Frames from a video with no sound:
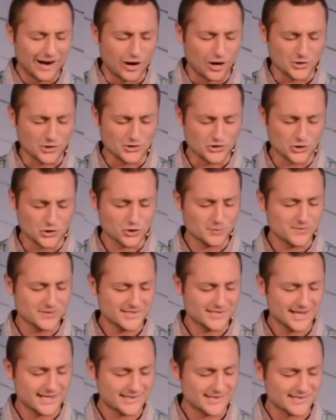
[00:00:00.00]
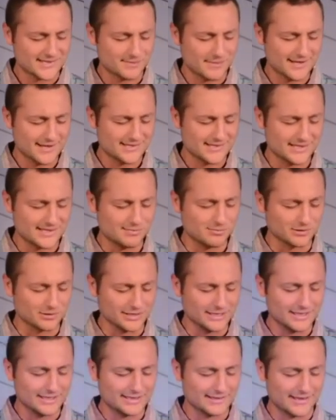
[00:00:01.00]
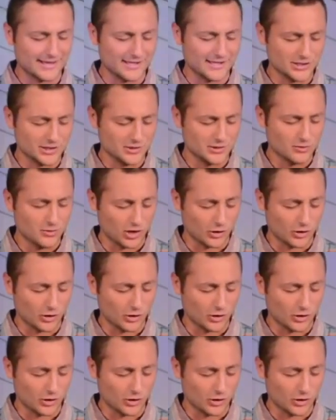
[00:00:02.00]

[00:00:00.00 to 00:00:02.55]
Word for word: our circumstances may seem bleak, that you